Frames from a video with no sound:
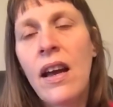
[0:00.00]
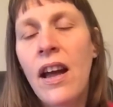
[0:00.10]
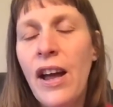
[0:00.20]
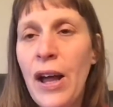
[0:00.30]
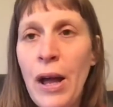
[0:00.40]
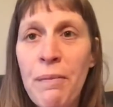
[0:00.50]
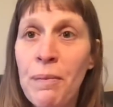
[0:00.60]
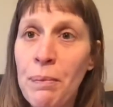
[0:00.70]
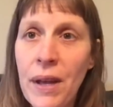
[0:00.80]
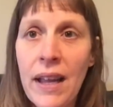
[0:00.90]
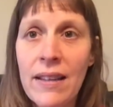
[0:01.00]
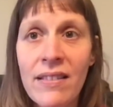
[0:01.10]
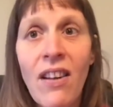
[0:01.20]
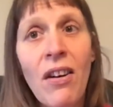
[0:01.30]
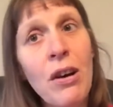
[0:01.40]
but it's
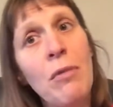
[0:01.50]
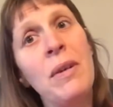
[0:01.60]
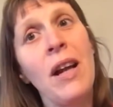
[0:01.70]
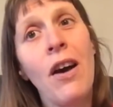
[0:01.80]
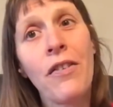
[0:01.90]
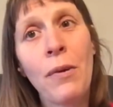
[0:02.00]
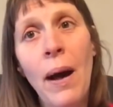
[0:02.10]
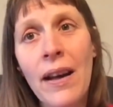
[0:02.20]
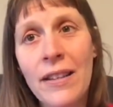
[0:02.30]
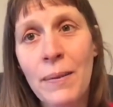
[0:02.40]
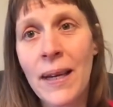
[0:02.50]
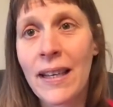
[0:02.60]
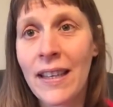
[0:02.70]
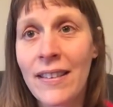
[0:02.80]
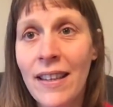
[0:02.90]
not coming off quite as
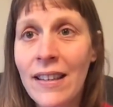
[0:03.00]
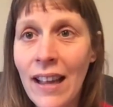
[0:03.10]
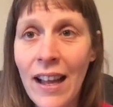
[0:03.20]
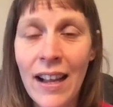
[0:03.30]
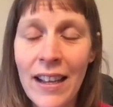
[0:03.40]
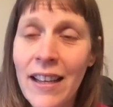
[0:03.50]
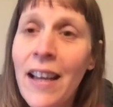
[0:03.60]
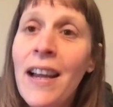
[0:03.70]
quickly as I'd like.